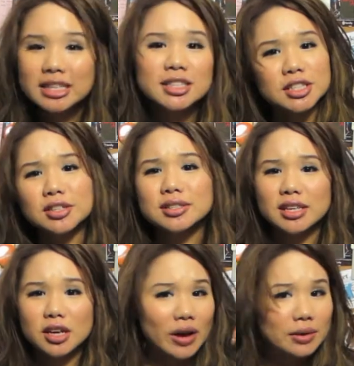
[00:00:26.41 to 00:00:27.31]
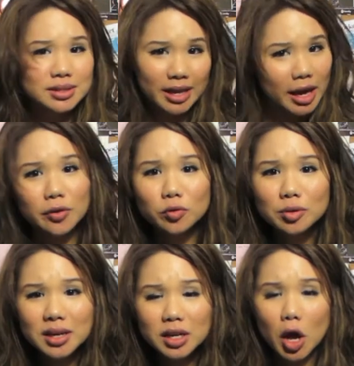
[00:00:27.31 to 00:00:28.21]
Seriously, if I was a
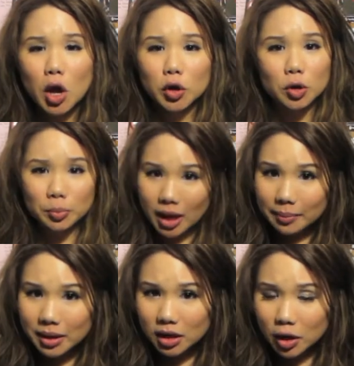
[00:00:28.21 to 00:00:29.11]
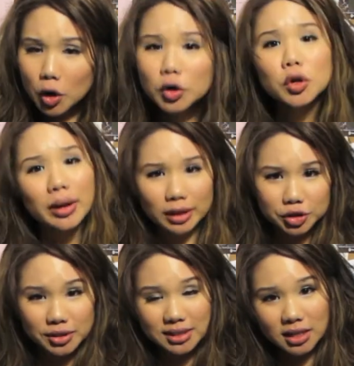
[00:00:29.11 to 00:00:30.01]
cavewoman, no plumbing, no
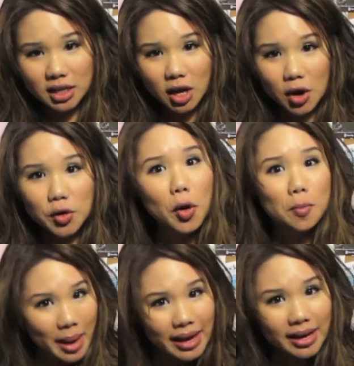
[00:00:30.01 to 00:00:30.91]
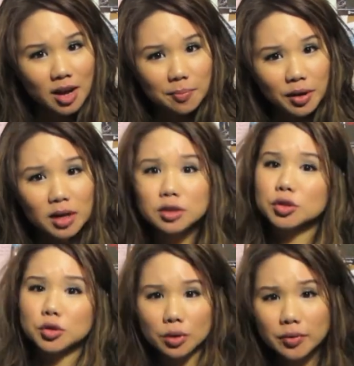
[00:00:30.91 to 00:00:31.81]
electricity, no makeup,
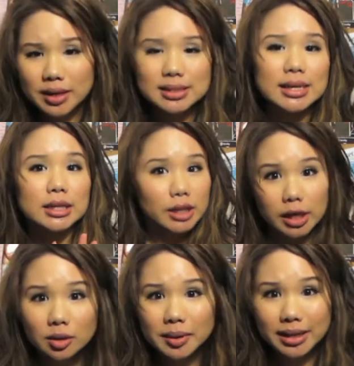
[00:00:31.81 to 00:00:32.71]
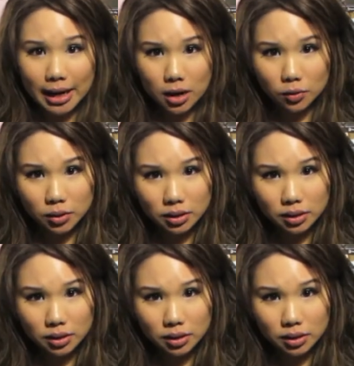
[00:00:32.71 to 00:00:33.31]
screw it, kill me now.